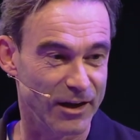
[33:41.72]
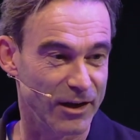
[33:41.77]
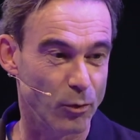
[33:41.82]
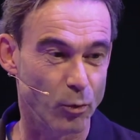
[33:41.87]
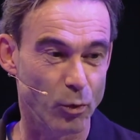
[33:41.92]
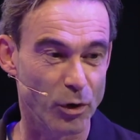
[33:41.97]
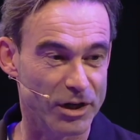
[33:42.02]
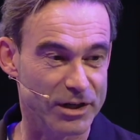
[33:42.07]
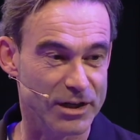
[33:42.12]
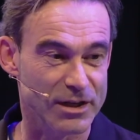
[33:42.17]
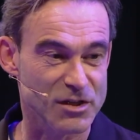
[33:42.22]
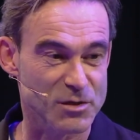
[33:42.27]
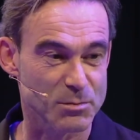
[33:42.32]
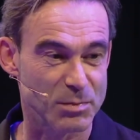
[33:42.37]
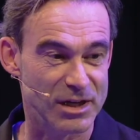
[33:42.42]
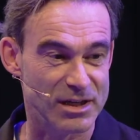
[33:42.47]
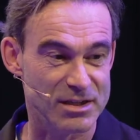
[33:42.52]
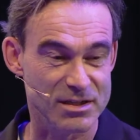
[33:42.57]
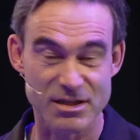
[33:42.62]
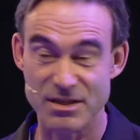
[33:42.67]
working
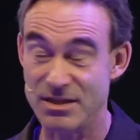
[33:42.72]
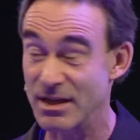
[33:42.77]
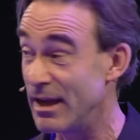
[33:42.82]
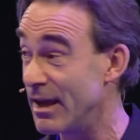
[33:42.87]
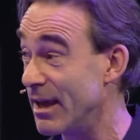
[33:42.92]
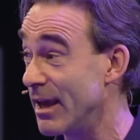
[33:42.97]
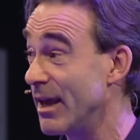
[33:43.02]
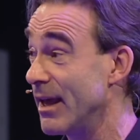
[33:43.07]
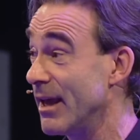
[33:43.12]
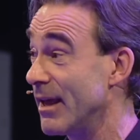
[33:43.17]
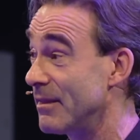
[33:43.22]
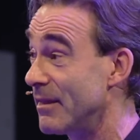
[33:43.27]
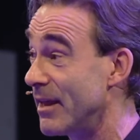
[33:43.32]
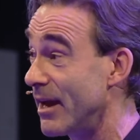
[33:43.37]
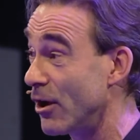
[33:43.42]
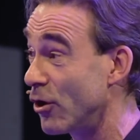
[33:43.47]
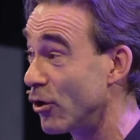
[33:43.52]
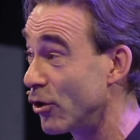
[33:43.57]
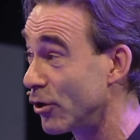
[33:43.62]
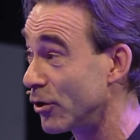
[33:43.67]
spaces,
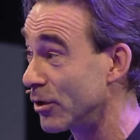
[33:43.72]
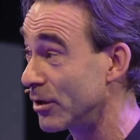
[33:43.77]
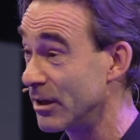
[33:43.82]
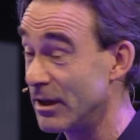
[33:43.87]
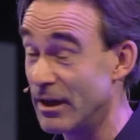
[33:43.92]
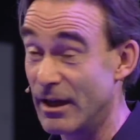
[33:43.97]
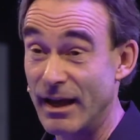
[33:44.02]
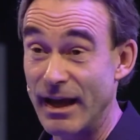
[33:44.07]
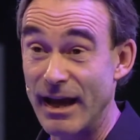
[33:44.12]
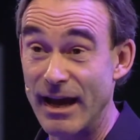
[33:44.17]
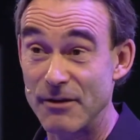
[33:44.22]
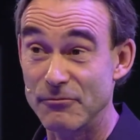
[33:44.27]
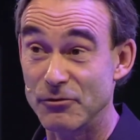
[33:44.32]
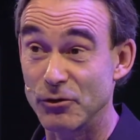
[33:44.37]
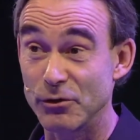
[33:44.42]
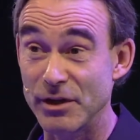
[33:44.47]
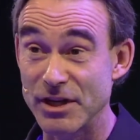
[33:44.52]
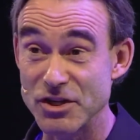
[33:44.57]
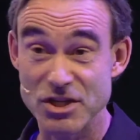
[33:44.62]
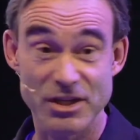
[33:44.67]
they all have
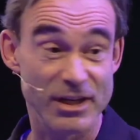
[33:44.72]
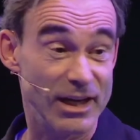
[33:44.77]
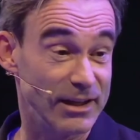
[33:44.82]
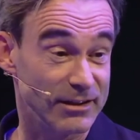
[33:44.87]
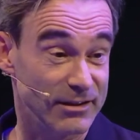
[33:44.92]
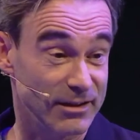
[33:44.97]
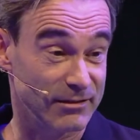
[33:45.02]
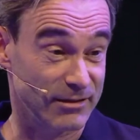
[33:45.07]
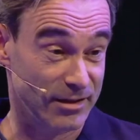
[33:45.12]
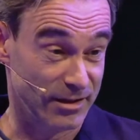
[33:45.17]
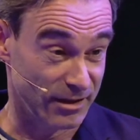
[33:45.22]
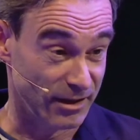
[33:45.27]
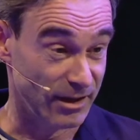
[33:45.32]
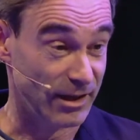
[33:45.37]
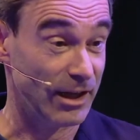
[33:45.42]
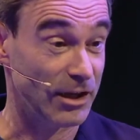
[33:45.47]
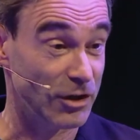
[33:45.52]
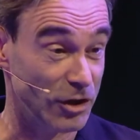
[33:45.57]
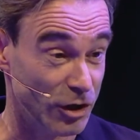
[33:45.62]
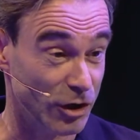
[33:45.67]
originated
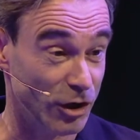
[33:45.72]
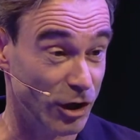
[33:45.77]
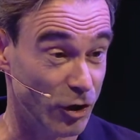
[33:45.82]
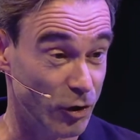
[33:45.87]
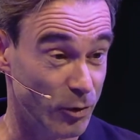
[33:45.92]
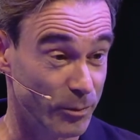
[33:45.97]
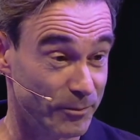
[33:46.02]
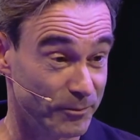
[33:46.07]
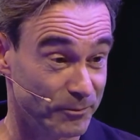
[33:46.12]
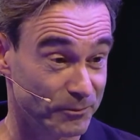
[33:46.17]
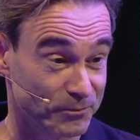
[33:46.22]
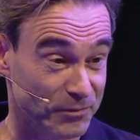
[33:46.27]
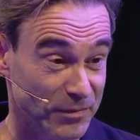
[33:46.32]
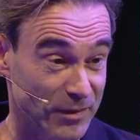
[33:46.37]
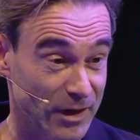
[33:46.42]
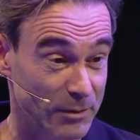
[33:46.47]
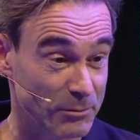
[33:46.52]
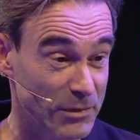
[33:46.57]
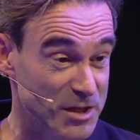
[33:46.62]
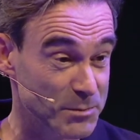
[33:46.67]
in your home.
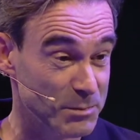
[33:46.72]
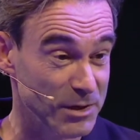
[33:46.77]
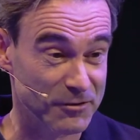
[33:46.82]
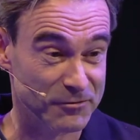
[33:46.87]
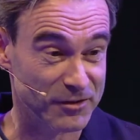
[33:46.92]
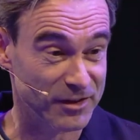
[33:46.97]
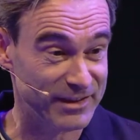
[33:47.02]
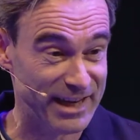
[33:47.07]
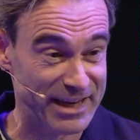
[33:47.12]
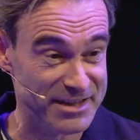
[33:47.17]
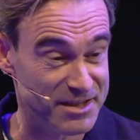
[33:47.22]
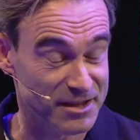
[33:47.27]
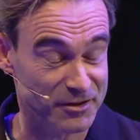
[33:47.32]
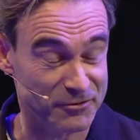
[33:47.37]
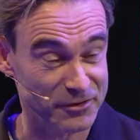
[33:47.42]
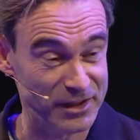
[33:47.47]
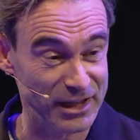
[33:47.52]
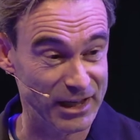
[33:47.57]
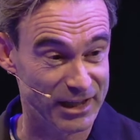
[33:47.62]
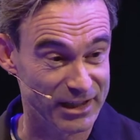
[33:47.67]
Must be a fantastic
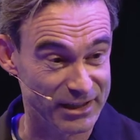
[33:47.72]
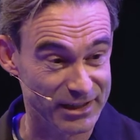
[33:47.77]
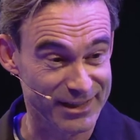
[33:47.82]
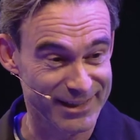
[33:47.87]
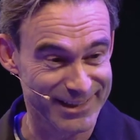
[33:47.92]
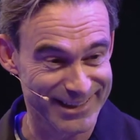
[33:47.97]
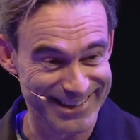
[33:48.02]
feeling.